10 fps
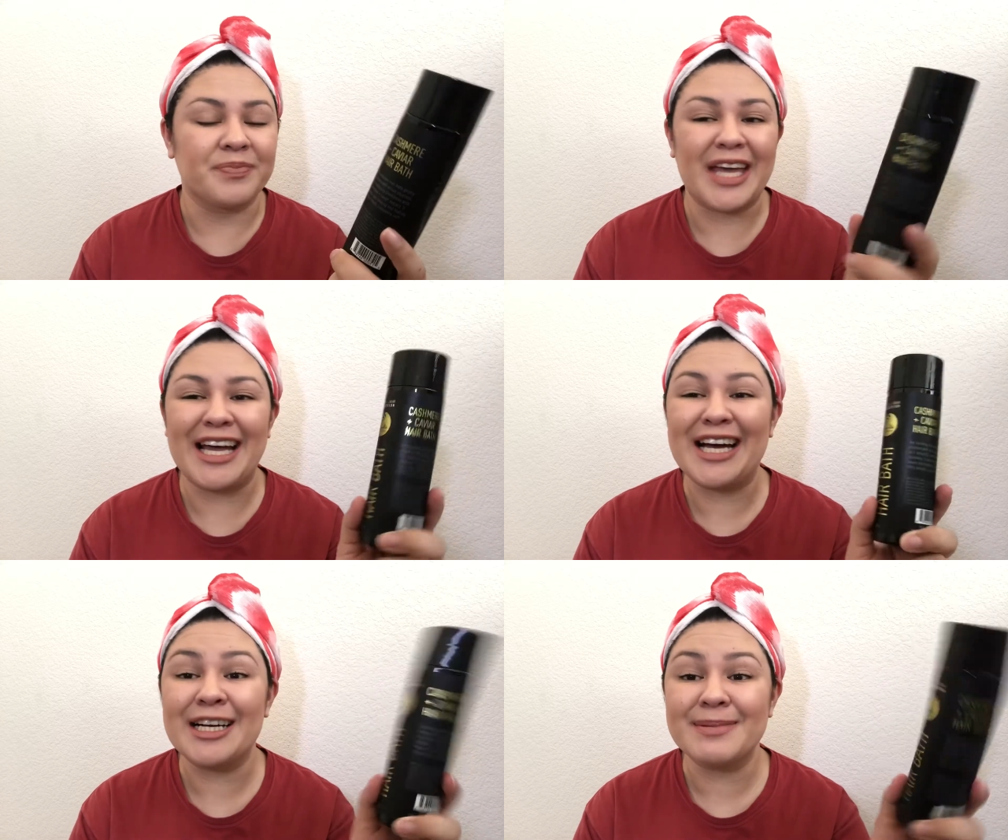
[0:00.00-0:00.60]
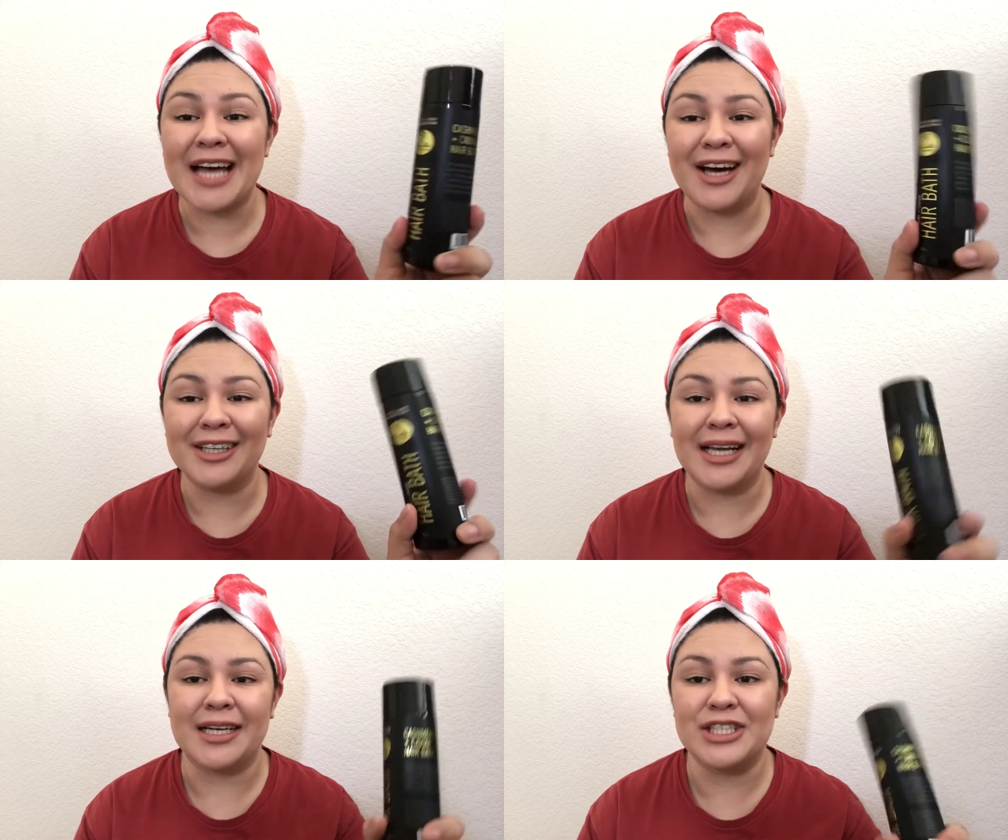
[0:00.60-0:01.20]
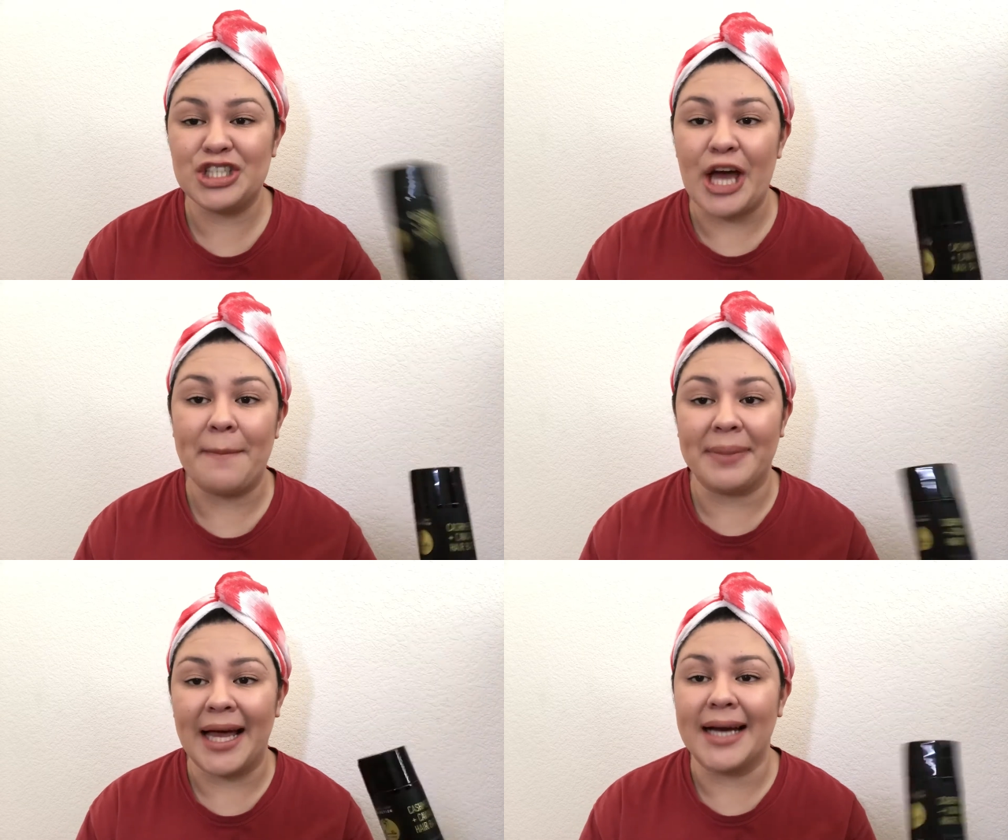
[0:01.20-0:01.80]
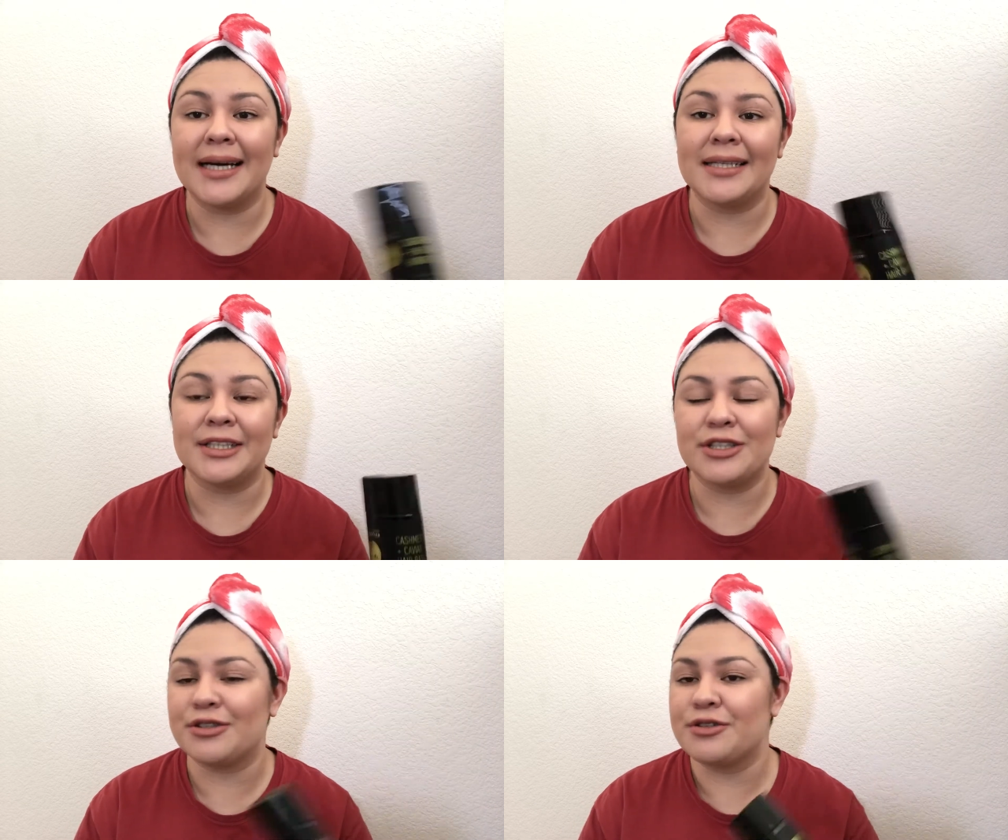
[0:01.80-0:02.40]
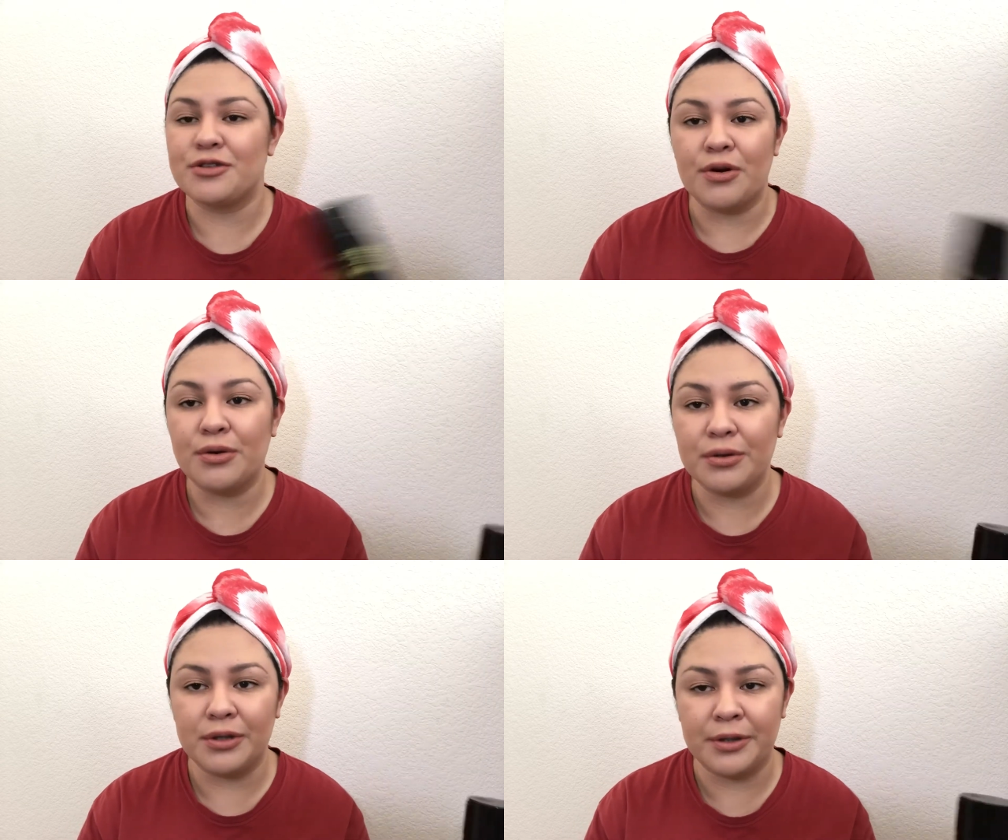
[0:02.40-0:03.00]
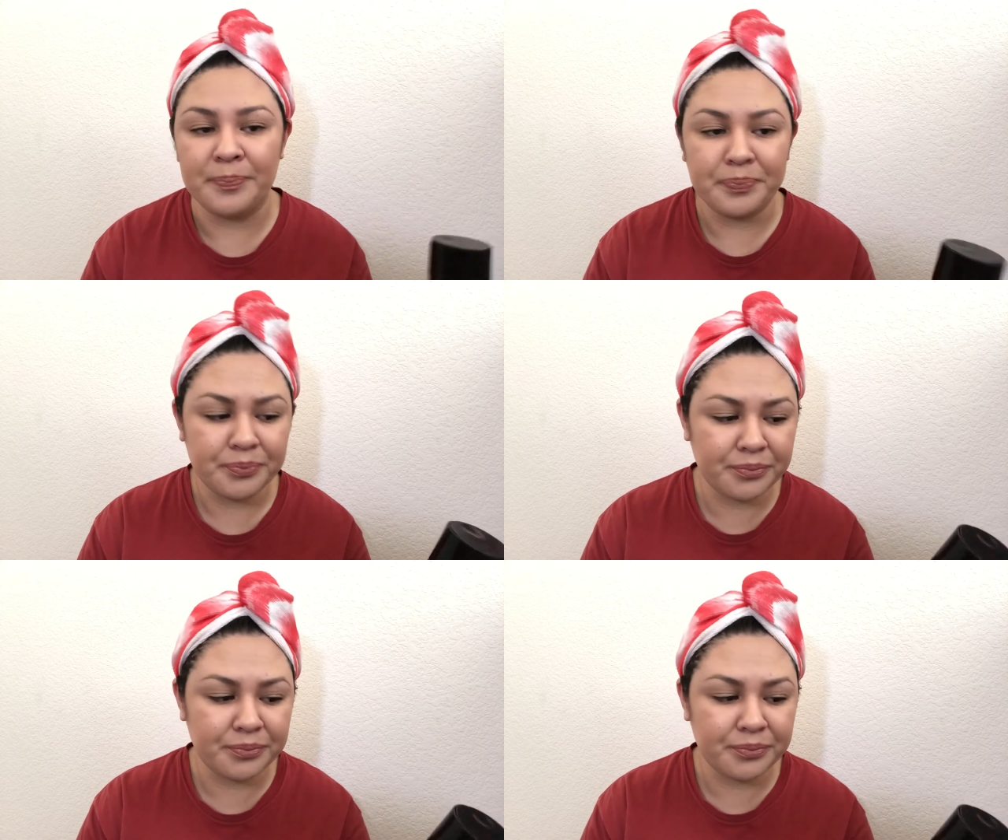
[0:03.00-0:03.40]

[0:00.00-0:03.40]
It comes out like a jet black color, so it's so cool.